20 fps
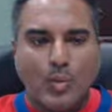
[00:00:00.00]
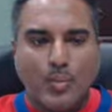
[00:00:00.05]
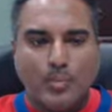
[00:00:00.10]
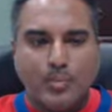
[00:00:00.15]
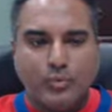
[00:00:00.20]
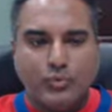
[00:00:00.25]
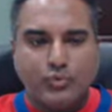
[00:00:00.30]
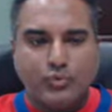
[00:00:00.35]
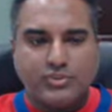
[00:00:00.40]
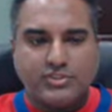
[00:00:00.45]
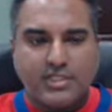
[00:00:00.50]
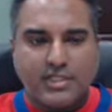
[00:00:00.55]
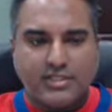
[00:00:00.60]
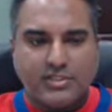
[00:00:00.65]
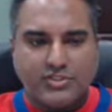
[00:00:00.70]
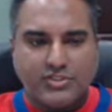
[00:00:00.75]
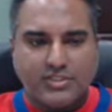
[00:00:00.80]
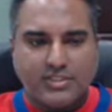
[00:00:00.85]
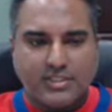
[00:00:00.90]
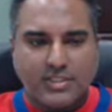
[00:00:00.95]
boosts
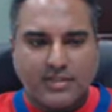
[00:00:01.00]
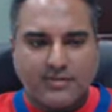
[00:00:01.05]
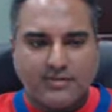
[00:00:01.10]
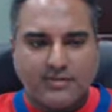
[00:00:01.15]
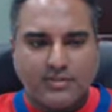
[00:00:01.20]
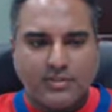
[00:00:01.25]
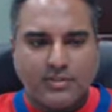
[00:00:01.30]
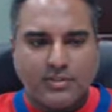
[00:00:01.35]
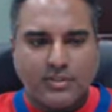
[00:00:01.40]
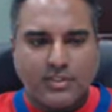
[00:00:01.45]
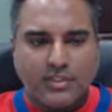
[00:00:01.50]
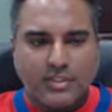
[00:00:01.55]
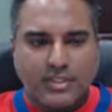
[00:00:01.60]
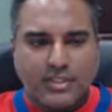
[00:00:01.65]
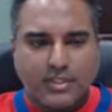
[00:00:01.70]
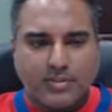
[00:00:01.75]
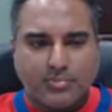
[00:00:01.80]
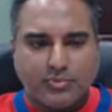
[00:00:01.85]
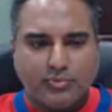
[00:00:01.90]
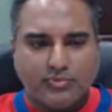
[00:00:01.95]
energy level,
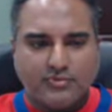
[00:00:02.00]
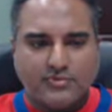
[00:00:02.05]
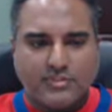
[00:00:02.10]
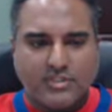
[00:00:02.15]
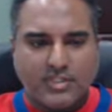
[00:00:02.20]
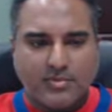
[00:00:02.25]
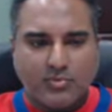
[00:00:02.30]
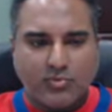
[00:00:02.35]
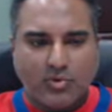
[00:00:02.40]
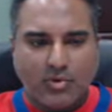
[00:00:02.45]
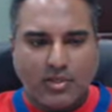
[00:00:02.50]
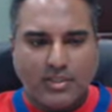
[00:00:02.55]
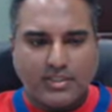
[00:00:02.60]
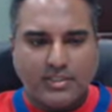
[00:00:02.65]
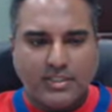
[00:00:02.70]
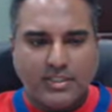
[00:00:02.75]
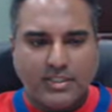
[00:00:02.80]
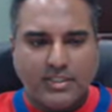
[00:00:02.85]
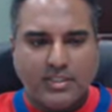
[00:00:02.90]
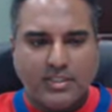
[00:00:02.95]
improves sleep
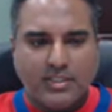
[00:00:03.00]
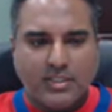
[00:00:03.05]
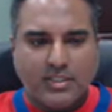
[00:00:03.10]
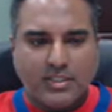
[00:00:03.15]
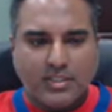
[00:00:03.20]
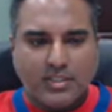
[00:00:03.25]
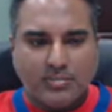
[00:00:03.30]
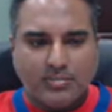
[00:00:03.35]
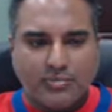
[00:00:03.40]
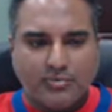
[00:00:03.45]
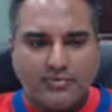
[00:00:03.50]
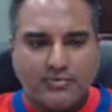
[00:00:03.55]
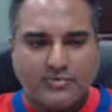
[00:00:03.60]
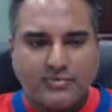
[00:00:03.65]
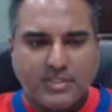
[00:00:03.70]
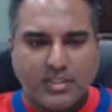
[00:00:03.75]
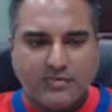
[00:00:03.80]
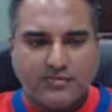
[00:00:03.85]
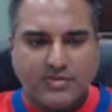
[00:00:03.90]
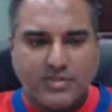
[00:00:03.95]
quality, improves
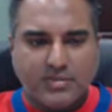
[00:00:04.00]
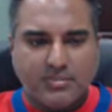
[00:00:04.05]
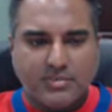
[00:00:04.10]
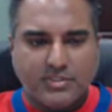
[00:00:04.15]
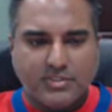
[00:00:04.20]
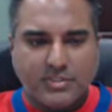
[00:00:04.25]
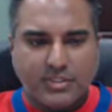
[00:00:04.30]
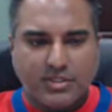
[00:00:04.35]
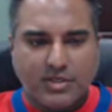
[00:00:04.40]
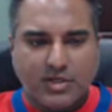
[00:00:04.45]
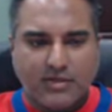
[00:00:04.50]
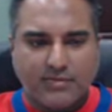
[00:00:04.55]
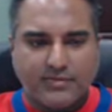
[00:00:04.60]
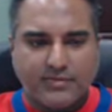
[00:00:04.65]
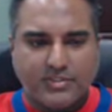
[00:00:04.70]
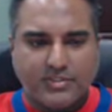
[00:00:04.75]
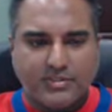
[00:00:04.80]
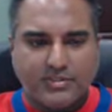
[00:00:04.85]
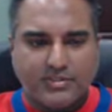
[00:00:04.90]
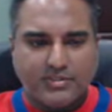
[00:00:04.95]
self-image and
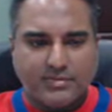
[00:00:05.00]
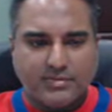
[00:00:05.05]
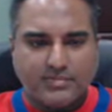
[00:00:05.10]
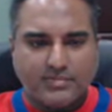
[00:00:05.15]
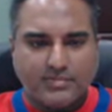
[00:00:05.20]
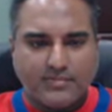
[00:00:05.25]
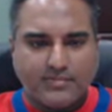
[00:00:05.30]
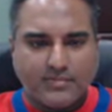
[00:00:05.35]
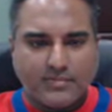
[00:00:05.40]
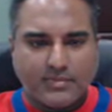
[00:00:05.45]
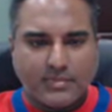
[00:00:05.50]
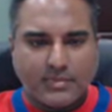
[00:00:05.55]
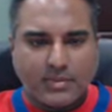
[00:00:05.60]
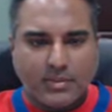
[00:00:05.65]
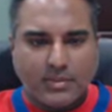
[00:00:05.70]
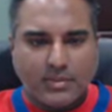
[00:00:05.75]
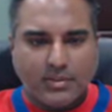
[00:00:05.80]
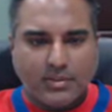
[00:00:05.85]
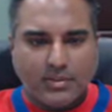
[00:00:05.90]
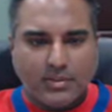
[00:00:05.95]
confidence.
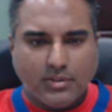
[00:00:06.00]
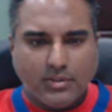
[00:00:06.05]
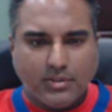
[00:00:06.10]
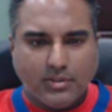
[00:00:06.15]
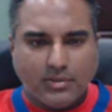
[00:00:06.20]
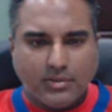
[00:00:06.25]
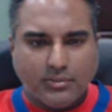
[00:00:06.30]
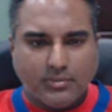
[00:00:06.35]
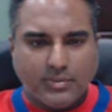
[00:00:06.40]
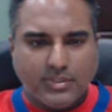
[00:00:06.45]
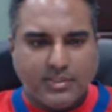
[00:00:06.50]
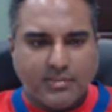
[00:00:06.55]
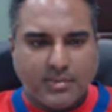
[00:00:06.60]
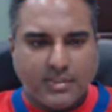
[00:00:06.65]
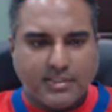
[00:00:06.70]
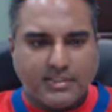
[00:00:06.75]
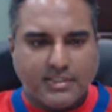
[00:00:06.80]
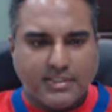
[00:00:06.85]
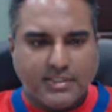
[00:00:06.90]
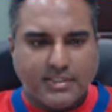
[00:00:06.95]
Read about
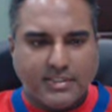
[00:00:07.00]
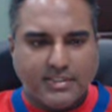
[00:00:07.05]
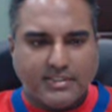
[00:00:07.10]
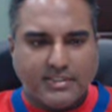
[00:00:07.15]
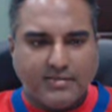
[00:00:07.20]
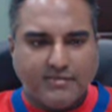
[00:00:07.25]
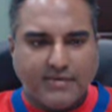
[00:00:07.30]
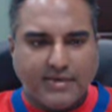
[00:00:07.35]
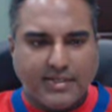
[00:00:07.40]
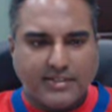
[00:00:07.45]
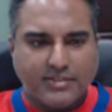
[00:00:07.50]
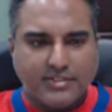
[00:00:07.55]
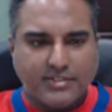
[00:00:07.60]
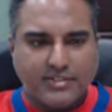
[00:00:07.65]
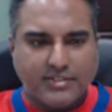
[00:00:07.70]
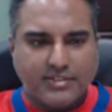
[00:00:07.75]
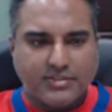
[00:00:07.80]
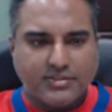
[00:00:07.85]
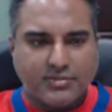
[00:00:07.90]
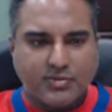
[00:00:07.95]
the
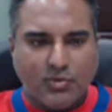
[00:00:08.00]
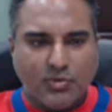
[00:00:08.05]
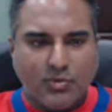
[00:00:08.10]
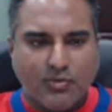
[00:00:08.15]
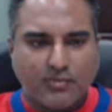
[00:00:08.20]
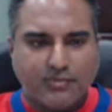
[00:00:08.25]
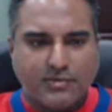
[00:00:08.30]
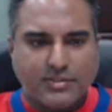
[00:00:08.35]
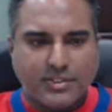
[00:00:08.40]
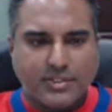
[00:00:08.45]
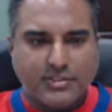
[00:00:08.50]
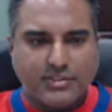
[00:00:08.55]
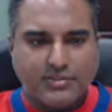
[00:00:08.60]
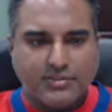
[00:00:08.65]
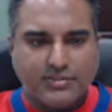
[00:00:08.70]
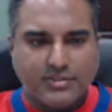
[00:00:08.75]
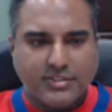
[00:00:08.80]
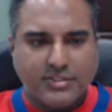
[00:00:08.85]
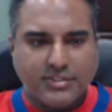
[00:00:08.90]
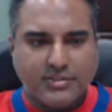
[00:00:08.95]
disadvantages,
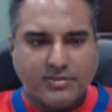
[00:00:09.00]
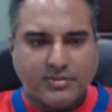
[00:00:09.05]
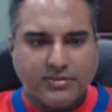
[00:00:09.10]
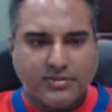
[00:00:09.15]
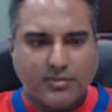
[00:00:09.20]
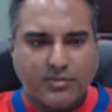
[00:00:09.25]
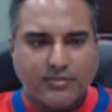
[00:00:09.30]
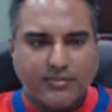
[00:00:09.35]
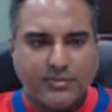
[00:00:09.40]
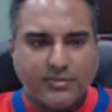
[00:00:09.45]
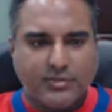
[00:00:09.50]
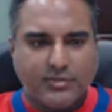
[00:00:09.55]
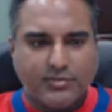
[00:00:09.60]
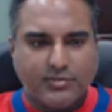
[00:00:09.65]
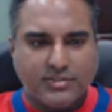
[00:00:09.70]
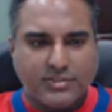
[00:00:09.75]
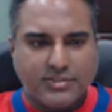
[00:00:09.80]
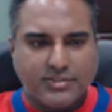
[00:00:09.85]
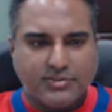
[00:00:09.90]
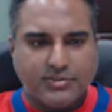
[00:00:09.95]
overuse
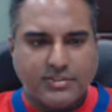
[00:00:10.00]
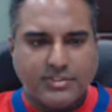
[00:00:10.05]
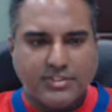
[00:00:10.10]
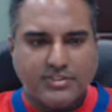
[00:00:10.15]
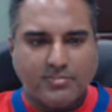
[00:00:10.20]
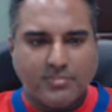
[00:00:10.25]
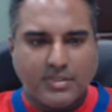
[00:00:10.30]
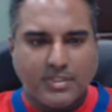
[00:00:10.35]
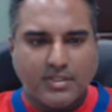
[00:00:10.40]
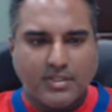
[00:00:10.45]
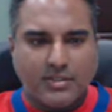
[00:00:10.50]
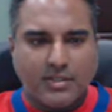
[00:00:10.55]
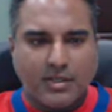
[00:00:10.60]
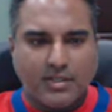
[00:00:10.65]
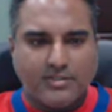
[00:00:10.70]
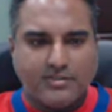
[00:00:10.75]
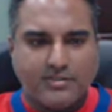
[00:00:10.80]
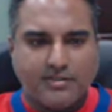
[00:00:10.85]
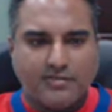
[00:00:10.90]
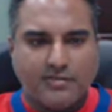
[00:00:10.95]
injuries
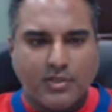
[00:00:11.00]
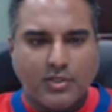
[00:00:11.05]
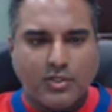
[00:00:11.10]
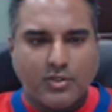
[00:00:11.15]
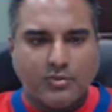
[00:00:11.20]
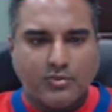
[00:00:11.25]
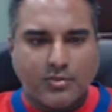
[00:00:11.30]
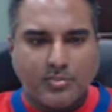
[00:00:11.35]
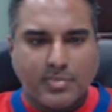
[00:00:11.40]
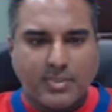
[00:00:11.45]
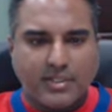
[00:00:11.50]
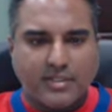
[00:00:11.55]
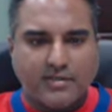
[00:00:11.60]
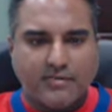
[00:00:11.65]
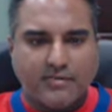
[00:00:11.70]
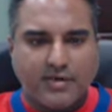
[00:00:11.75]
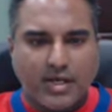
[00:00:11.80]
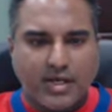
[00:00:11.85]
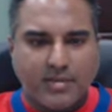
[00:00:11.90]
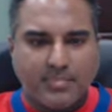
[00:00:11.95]
because of repetitive
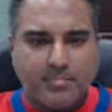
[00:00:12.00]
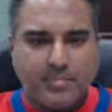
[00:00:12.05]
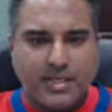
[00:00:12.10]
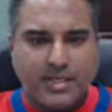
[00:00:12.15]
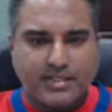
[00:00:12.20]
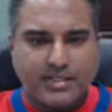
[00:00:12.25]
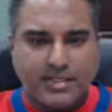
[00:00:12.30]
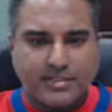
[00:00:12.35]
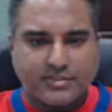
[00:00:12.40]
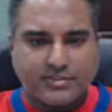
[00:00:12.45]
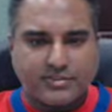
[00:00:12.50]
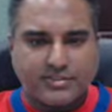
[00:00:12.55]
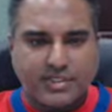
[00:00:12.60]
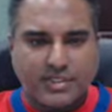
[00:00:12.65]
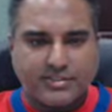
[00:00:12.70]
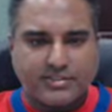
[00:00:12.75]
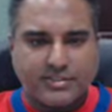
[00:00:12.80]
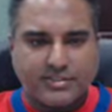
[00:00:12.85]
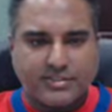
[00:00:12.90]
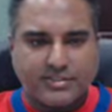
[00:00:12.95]
high-impact exercise
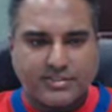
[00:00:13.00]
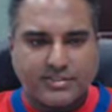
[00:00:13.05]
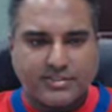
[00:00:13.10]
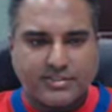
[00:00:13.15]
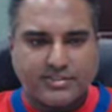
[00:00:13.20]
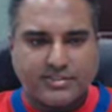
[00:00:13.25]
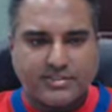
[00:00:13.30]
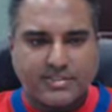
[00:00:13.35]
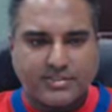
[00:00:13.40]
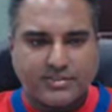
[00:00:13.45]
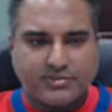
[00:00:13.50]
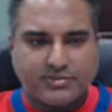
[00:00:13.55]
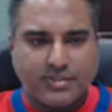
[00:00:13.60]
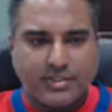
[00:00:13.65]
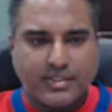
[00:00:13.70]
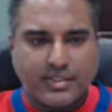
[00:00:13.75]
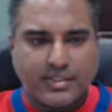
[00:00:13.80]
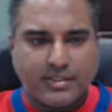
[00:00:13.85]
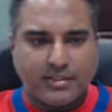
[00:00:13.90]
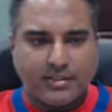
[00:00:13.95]
such as distance
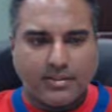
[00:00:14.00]
running.